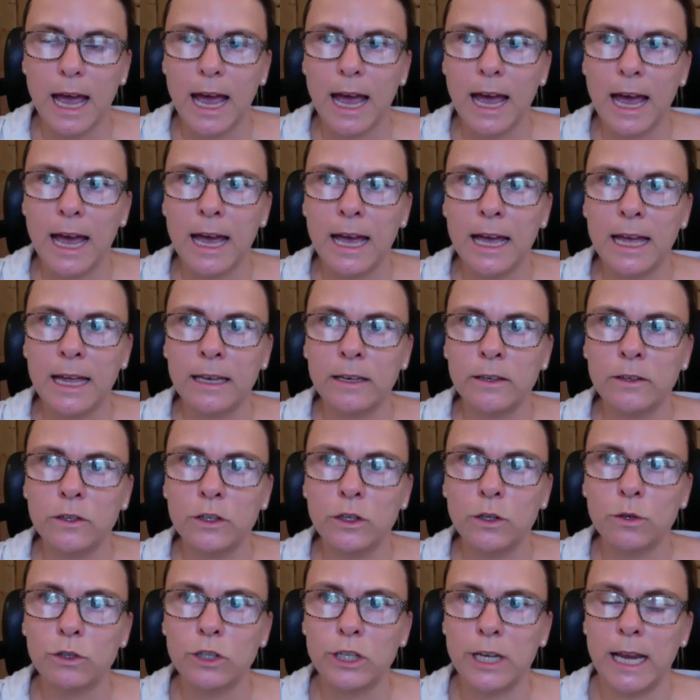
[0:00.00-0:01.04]
And
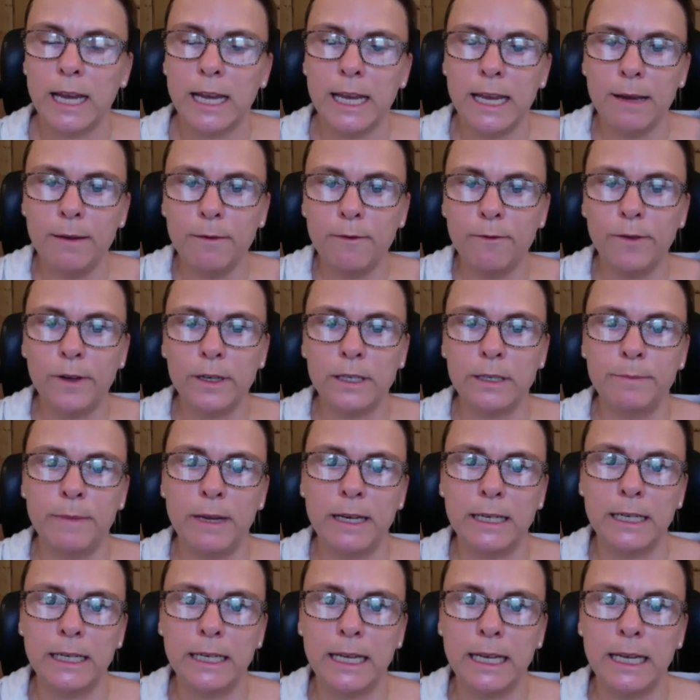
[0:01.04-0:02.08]
you're checking
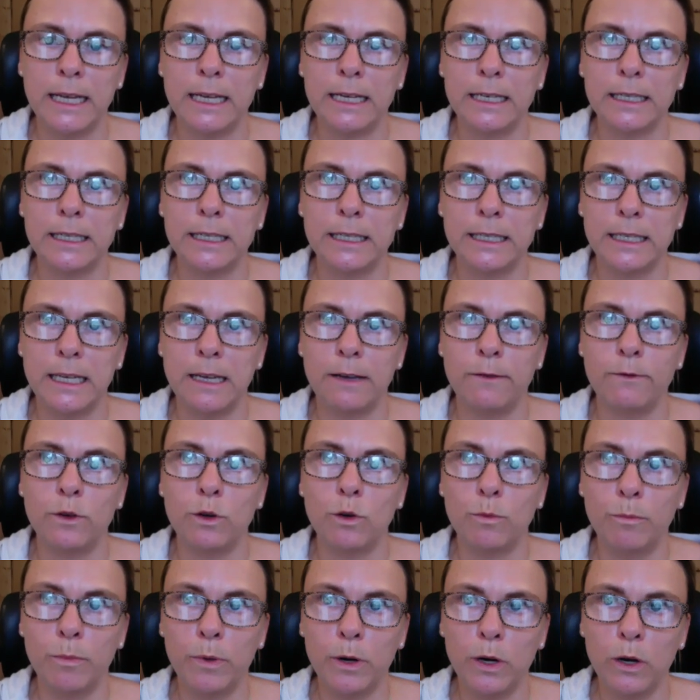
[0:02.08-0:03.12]
fundamentally to see if your